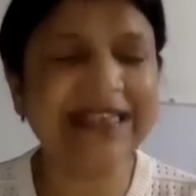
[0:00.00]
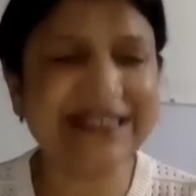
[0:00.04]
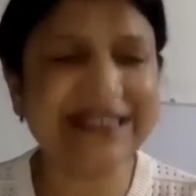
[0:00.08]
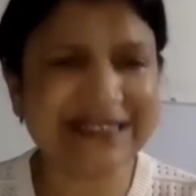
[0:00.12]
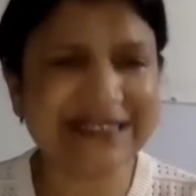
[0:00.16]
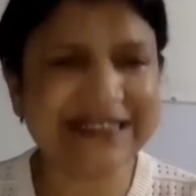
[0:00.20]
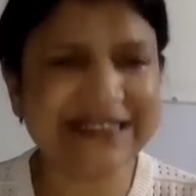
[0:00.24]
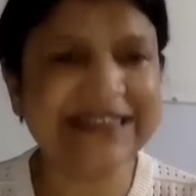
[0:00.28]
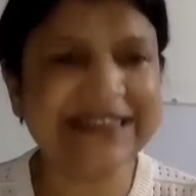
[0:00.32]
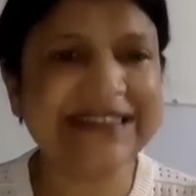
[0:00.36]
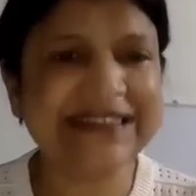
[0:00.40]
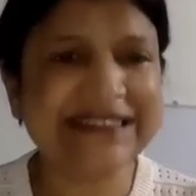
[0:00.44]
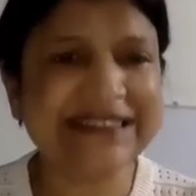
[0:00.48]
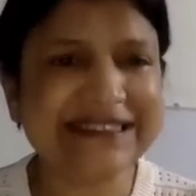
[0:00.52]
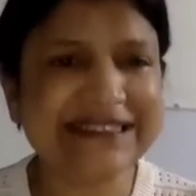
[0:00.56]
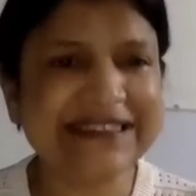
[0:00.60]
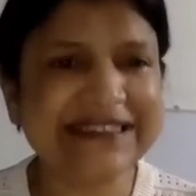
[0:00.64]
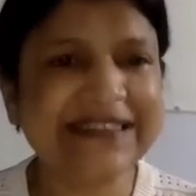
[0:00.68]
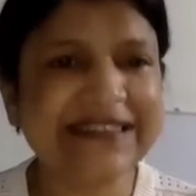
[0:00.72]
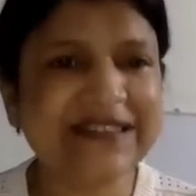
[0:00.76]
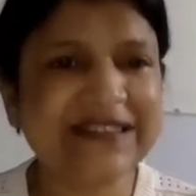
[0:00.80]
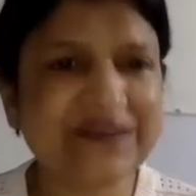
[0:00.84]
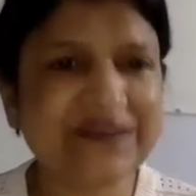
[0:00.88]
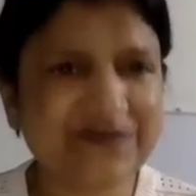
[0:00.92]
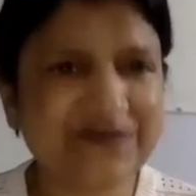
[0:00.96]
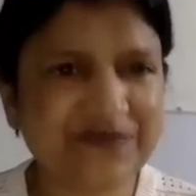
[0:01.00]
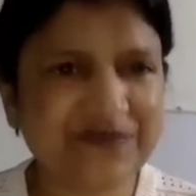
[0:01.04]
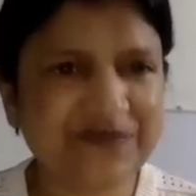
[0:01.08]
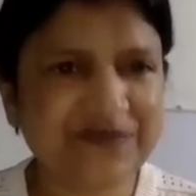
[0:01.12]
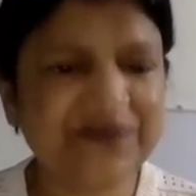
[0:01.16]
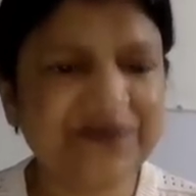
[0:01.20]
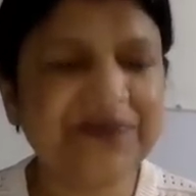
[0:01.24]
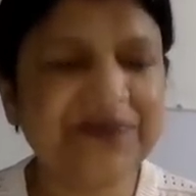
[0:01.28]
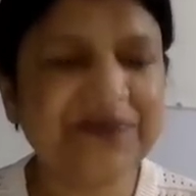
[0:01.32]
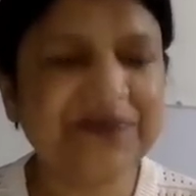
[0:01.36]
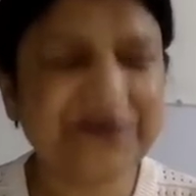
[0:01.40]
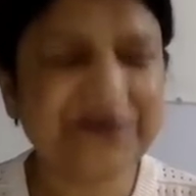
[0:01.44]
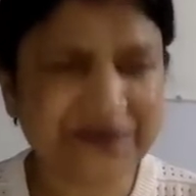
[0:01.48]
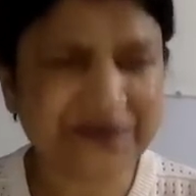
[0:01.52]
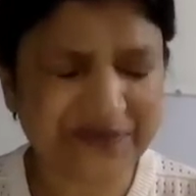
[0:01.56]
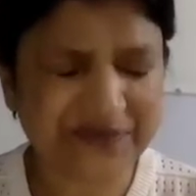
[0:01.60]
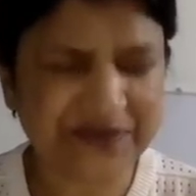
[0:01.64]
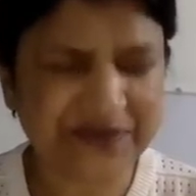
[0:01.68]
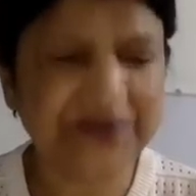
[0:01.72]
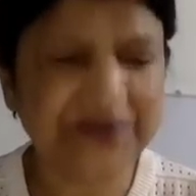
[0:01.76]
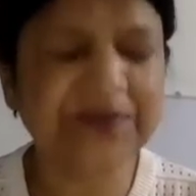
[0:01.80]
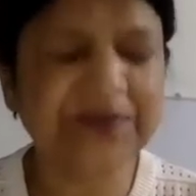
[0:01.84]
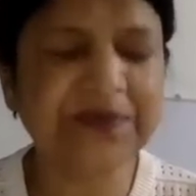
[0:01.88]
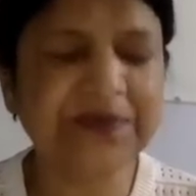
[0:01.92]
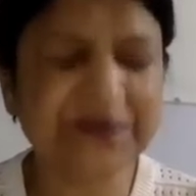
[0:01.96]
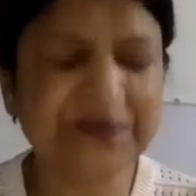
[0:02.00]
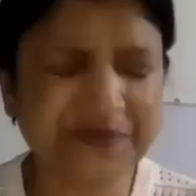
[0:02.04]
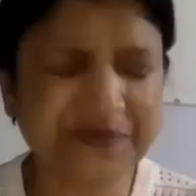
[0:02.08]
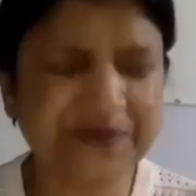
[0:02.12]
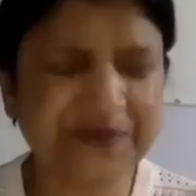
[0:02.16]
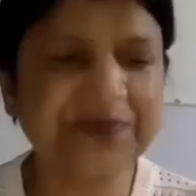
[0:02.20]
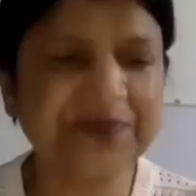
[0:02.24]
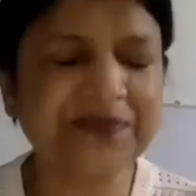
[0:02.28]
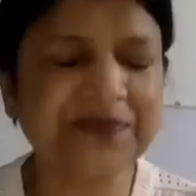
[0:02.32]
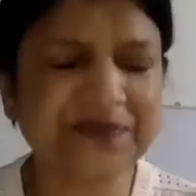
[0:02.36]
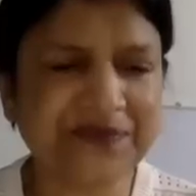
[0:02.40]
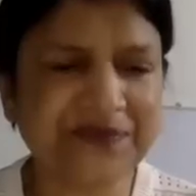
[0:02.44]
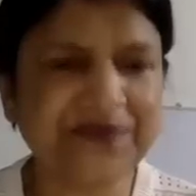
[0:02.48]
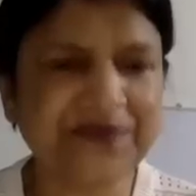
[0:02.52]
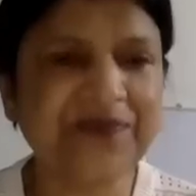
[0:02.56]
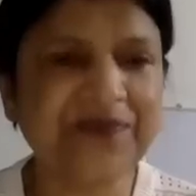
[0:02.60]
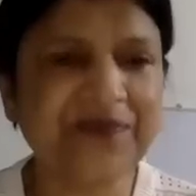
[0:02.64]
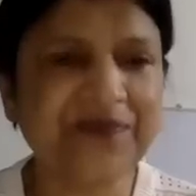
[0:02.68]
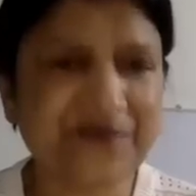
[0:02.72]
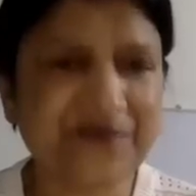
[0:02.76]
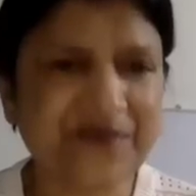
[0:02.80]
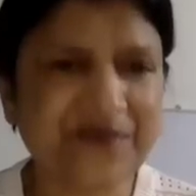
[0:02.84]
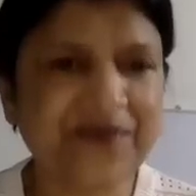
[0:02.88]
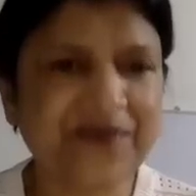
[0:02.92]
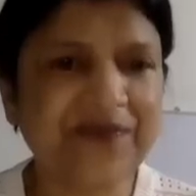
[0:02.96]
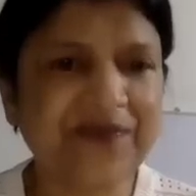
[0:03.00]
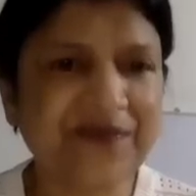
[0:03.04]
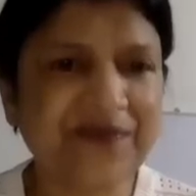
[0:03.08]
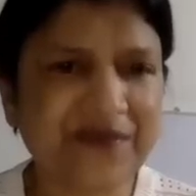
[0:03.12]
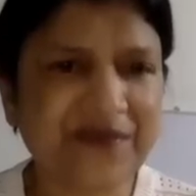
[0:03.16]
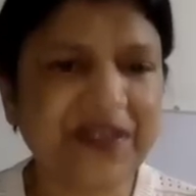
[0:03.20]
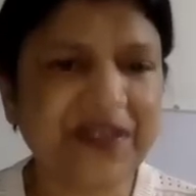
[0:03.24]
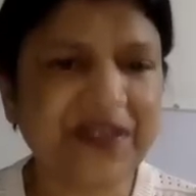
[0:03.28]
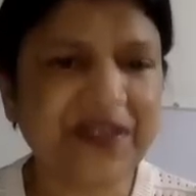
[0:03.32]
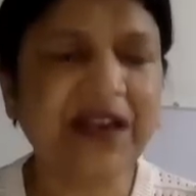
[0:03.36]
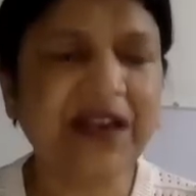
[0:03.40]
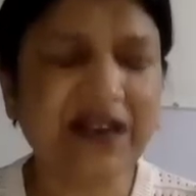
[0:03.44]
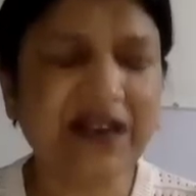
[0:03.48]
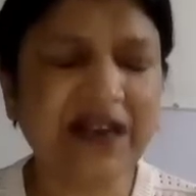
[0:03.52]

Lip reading: and people who don't have English speaking partners.